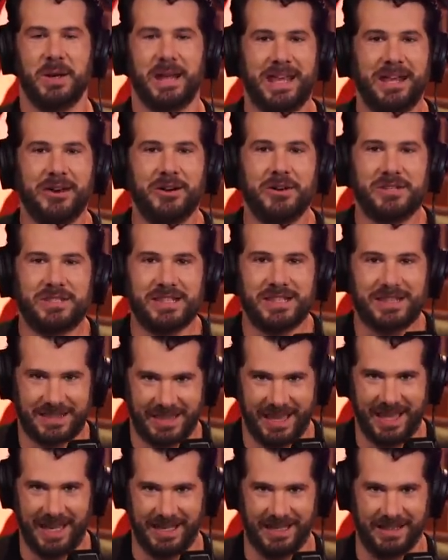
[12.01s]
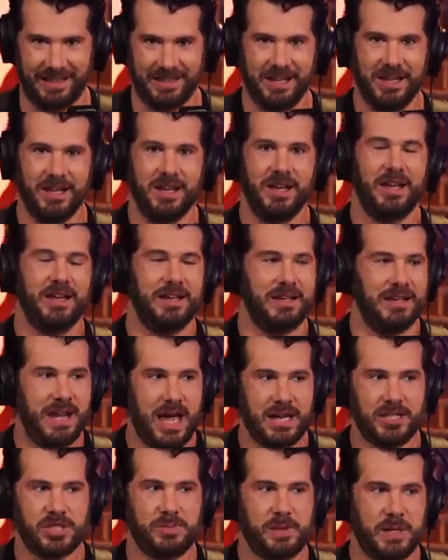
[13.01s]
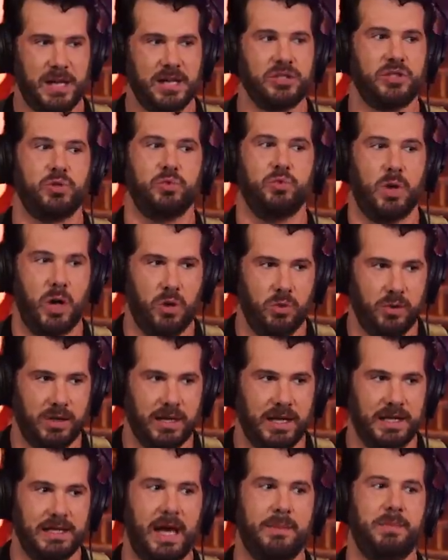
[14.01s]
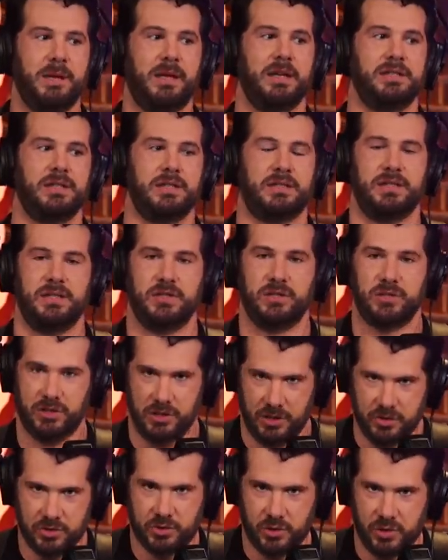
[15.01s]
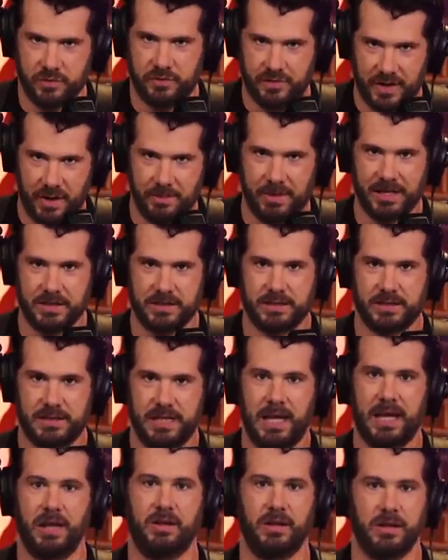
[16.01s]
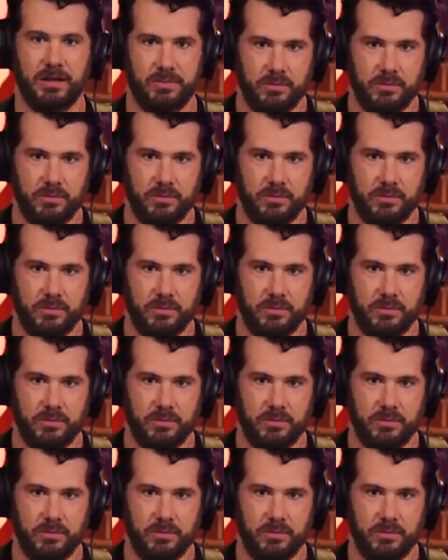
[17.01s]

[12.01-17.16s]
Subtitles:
But here's the thing. Not just because it's woke and not because it's this, you know, sort of feminist tale.